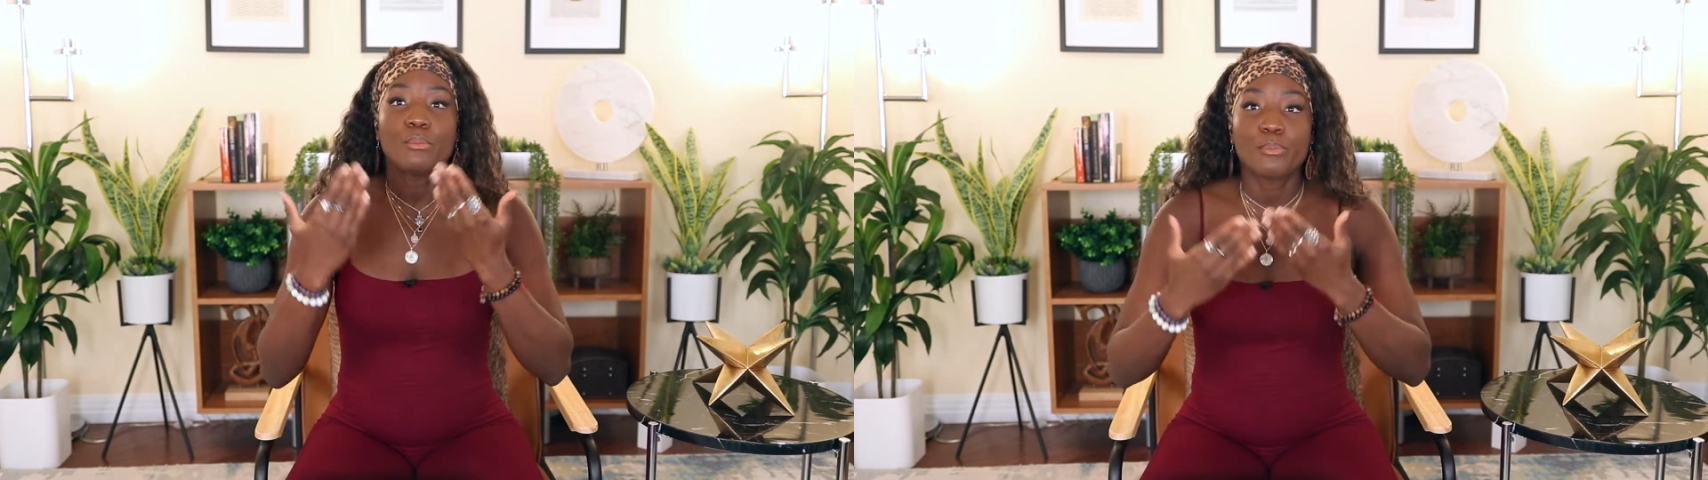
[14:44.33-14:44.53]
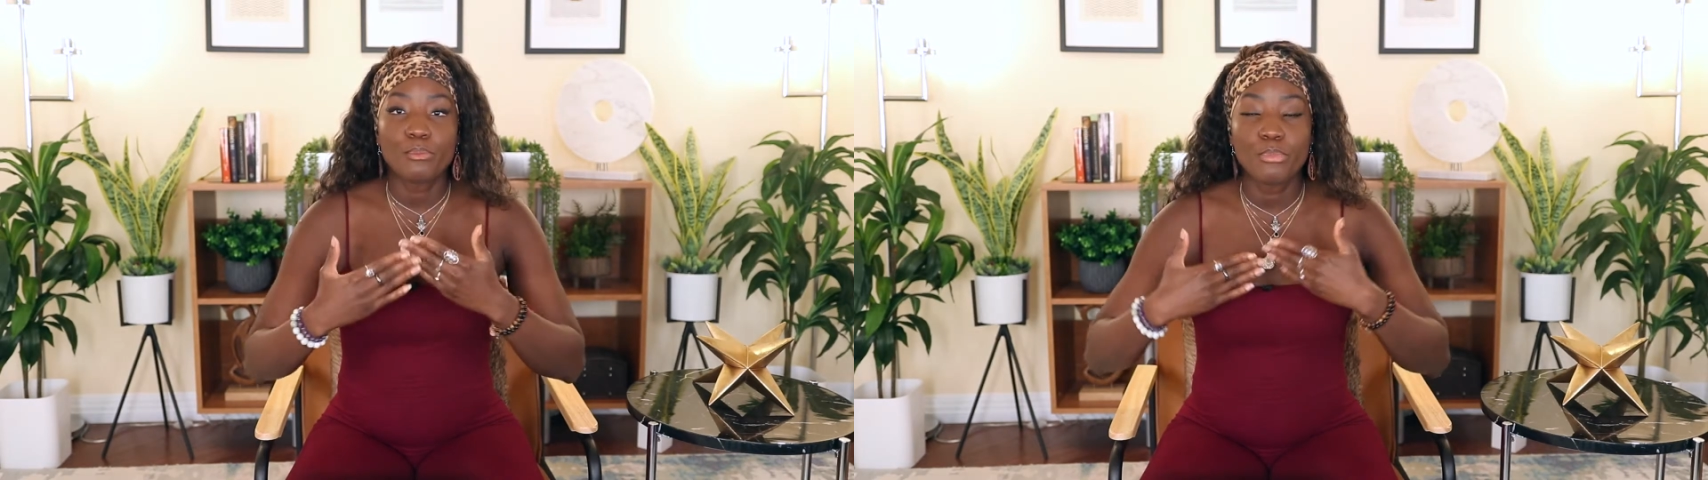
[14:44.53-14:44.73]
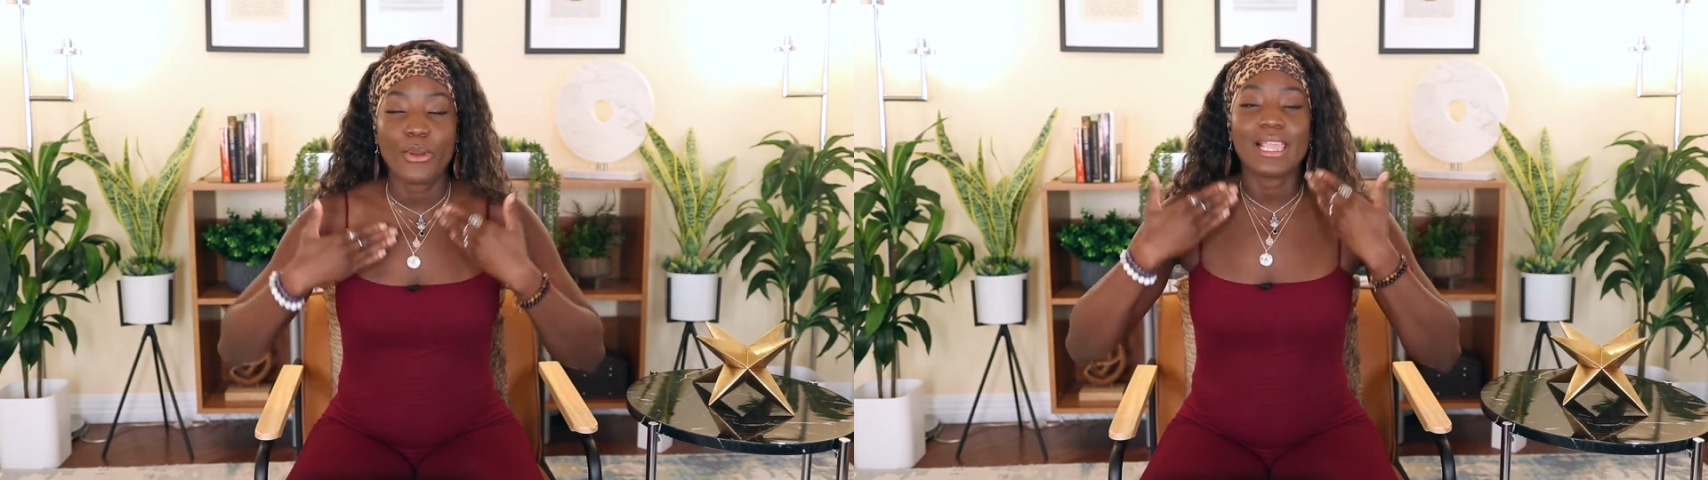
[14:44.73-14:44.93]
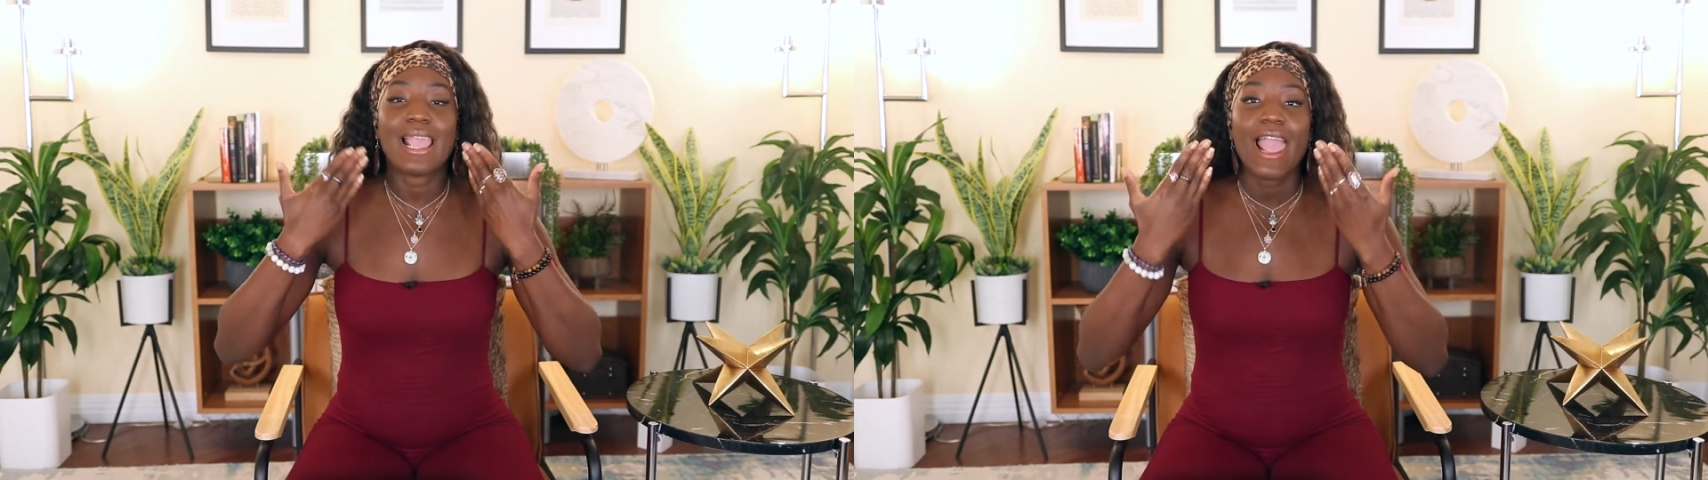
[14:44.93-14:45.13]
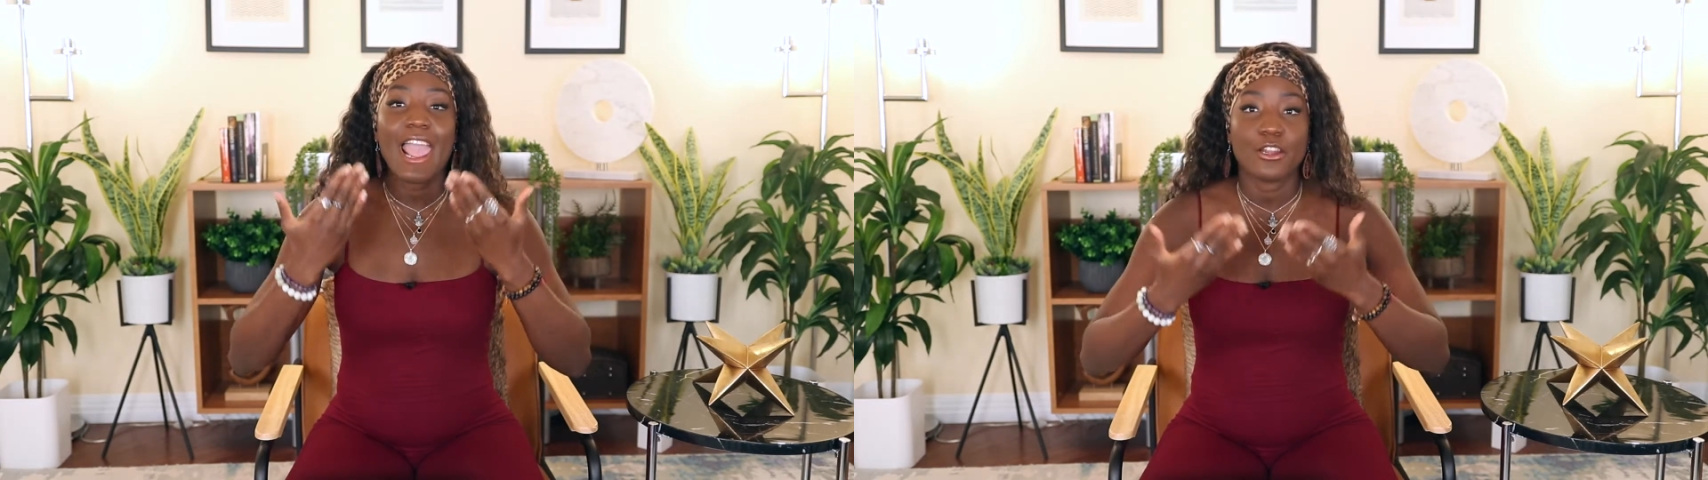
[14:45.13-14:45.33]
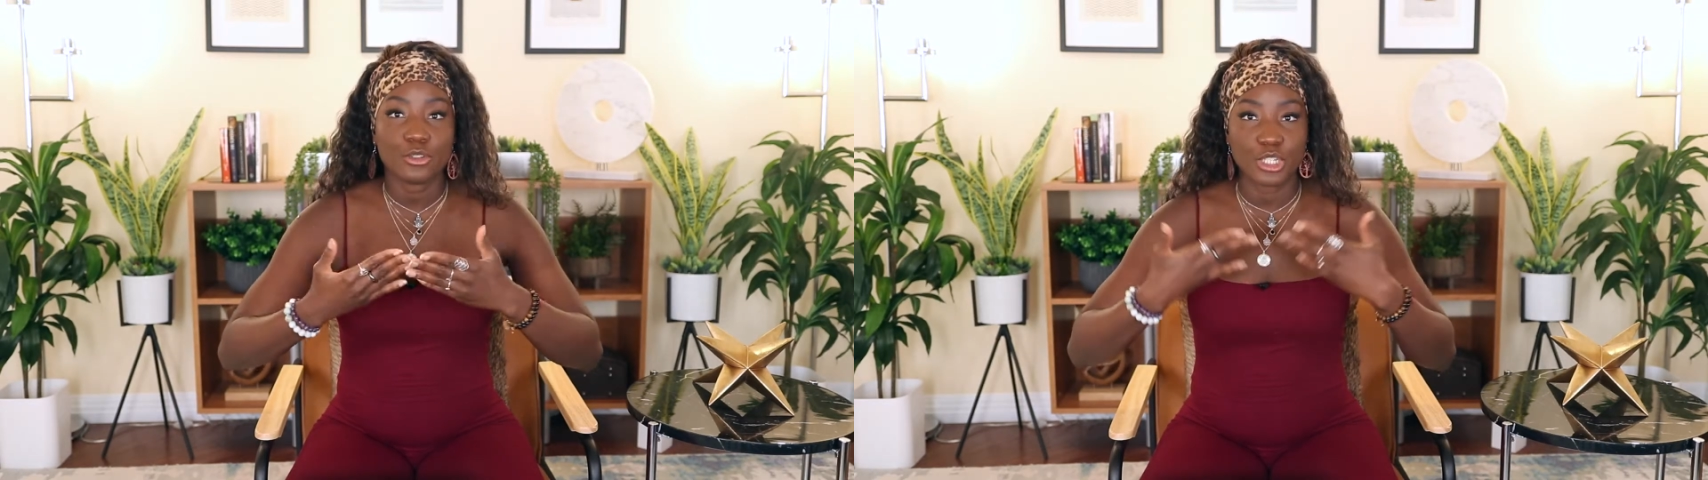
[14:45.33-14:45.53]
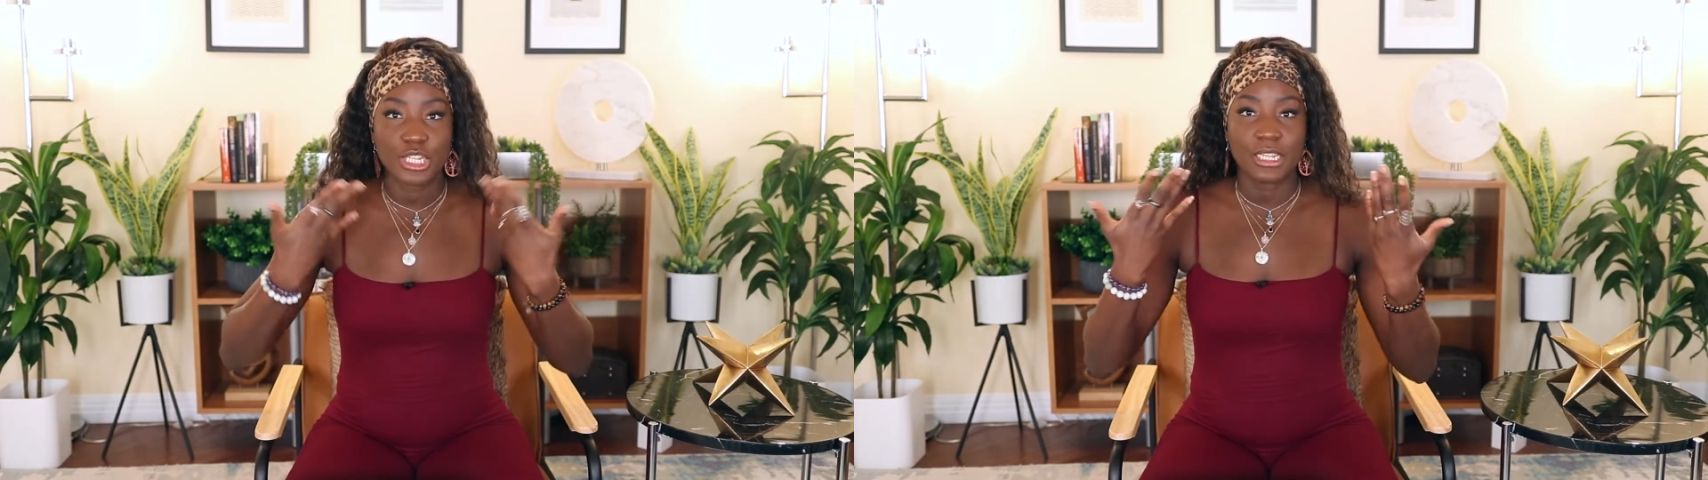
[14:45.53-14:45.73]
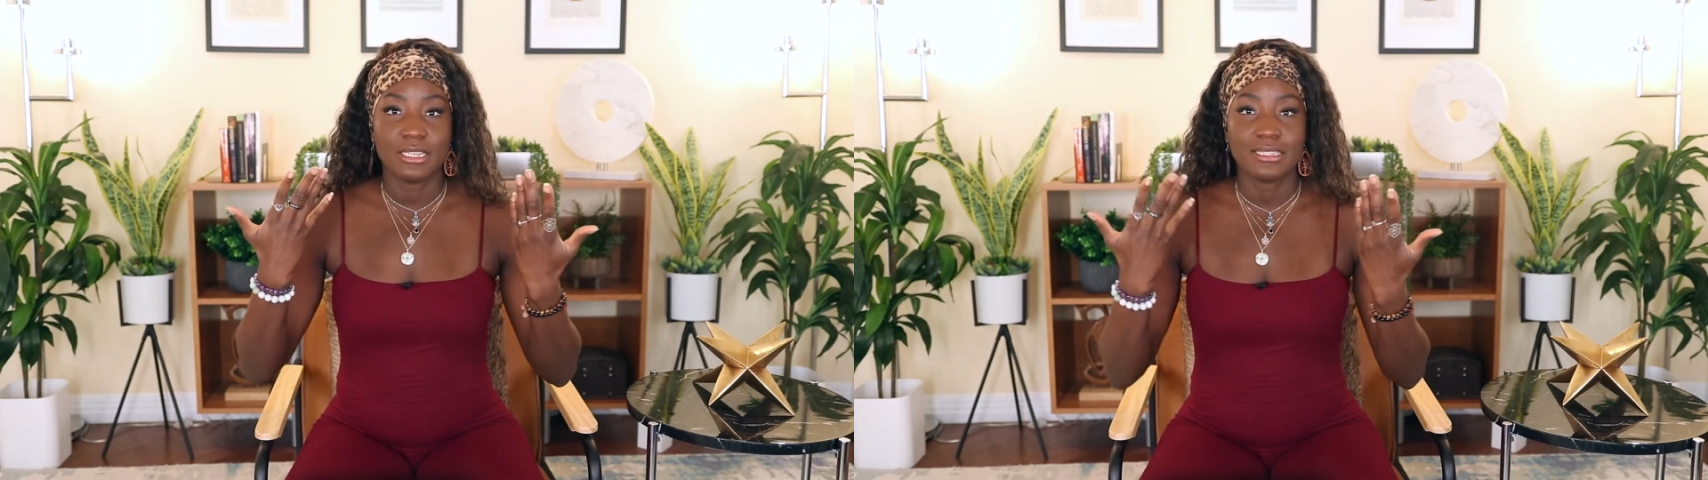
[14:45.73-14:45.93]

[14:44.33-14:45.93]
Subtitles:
bring energy